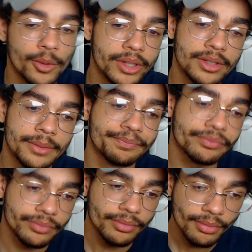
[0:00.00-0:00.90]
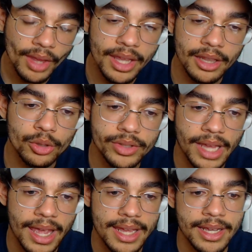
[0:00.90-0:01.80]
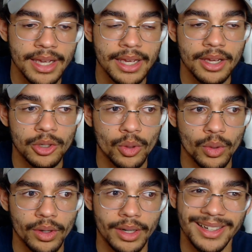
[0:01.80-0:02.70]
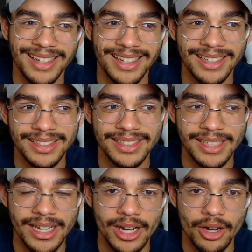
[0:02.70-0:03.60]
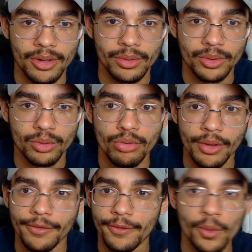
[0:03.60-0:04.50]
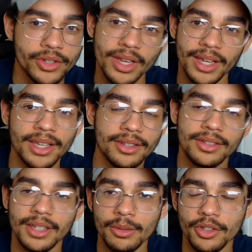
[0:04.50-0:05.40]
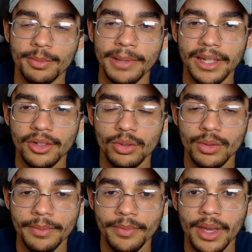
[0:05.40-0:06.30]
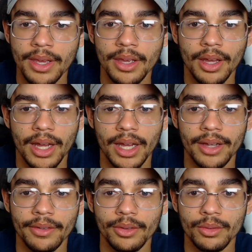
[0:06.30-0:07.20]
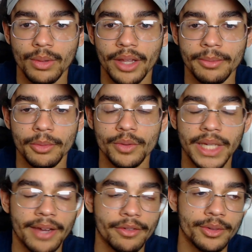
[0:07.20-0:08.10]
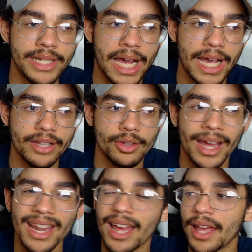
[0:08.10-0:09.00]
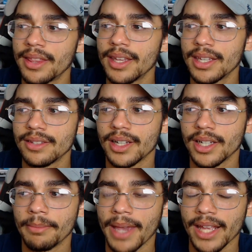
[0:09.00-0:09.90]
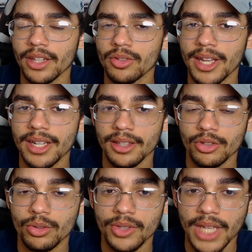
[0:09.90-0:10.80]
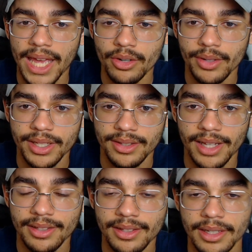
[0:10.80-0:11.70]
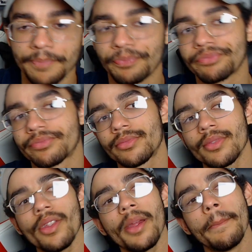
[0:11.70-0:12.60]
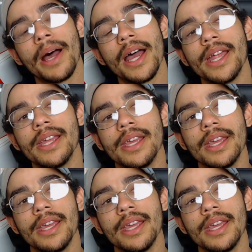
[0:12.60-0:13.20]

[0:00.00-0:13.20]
voice in Luke's head, or, you know, through the Force, I guess he was speaking to him throughout the movie after he died. So I think he's going to come back. That's why I didn't look too sad during his death scene. But